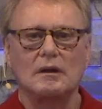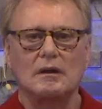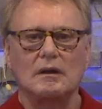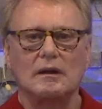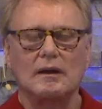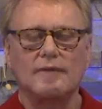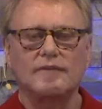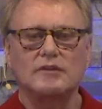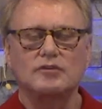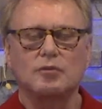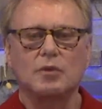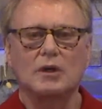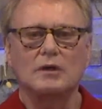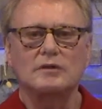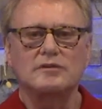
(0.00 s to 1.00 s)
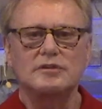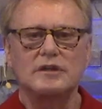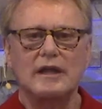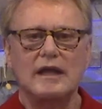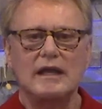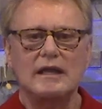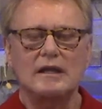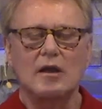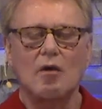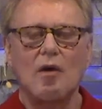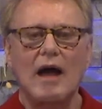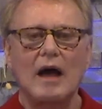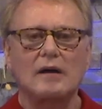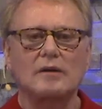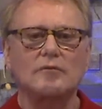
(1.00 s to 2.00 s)
Let this word today go
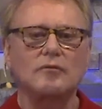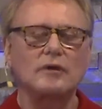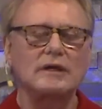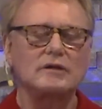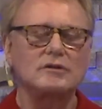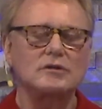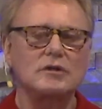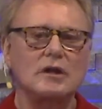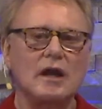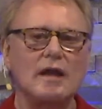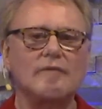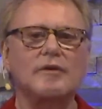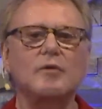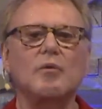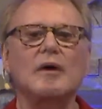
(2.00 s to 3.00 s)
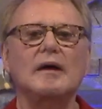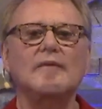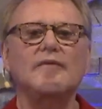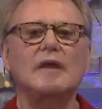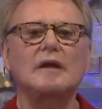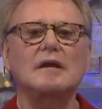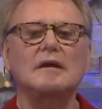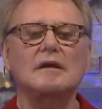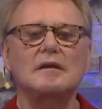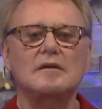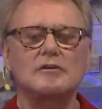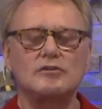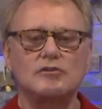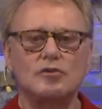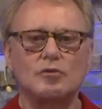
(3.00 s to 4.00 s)
out and reach everyone that it
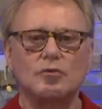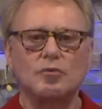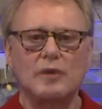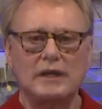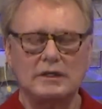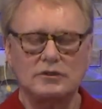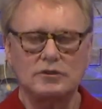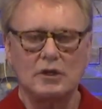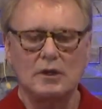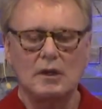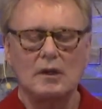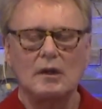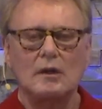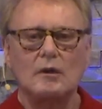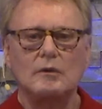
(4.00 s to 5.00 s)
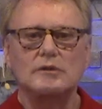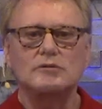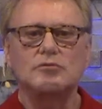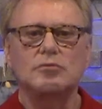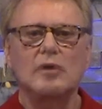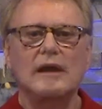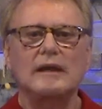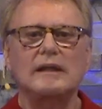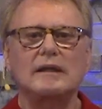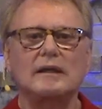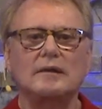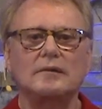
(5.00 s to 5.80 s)
is to reach, who is ready